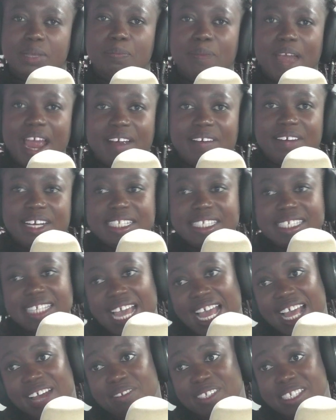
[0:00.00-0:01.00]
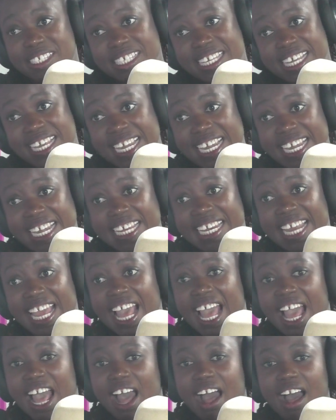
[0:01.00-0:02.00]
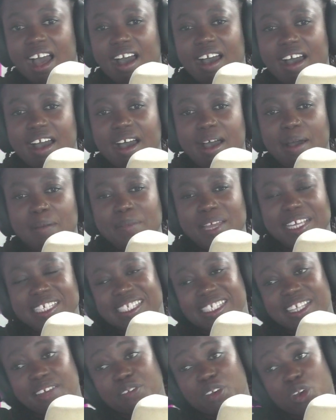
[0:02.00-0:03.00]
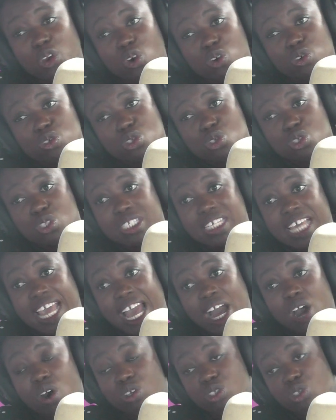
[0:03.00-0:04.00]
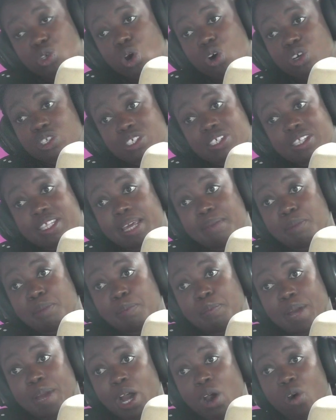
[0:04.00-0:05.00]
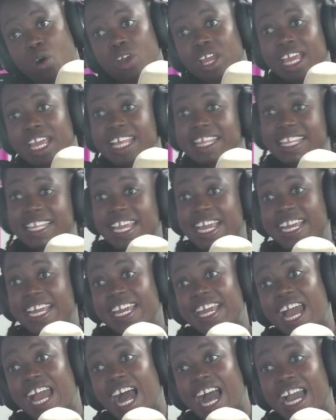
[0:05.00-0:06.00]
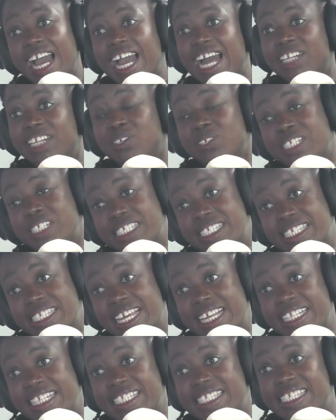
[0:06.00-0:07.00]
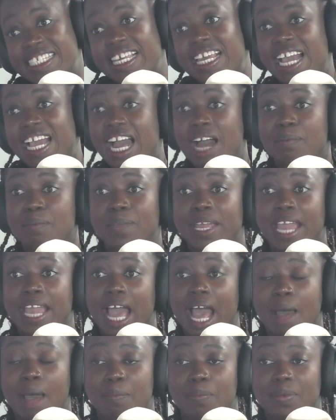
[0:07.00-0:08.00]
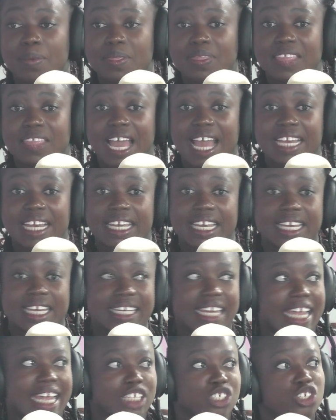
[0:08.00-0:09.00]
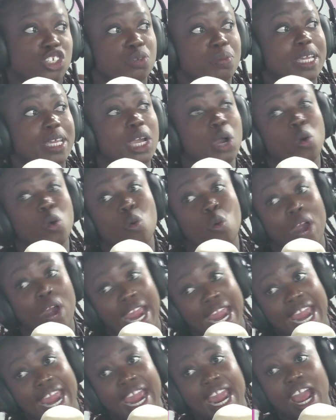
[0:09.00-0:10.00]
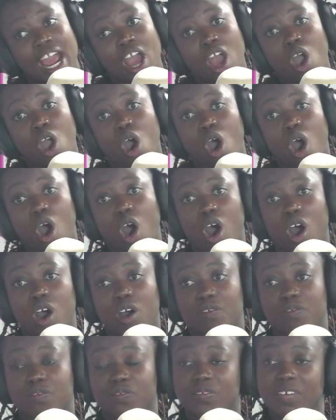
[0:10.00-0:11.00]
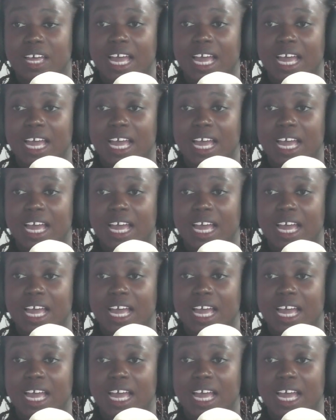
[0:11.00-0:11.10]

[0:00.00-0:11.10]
parents I have seen, it's difficult to talk to them about their young adolescents coming up, that they should be aware of